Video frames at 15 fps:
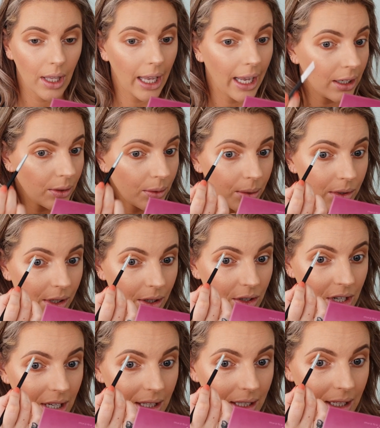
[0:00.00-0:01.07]
and also
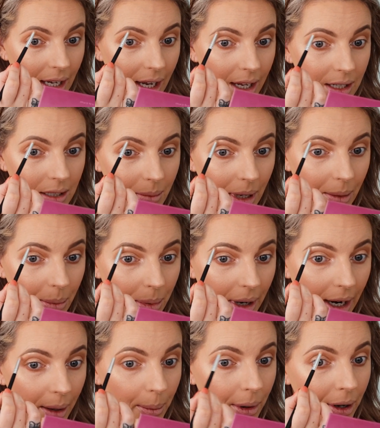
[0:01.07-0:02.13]
just under my
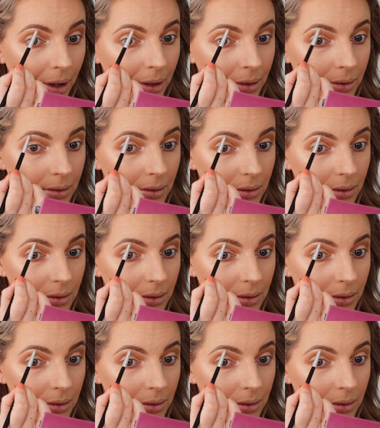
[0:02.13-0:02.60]
brow bone.